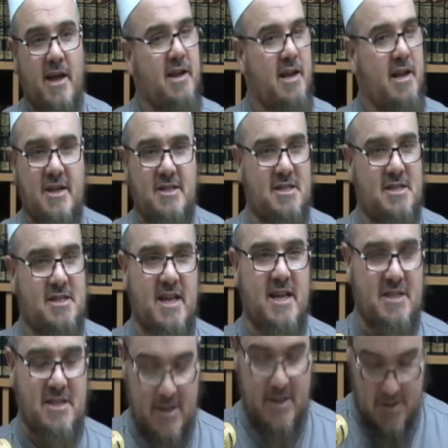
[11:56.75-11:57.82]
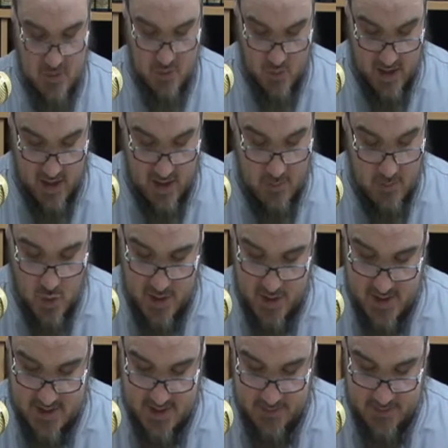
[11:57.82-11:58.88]
any legislation will come with
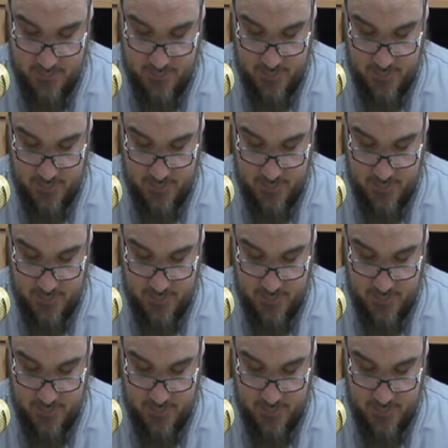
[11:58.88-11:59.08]
this.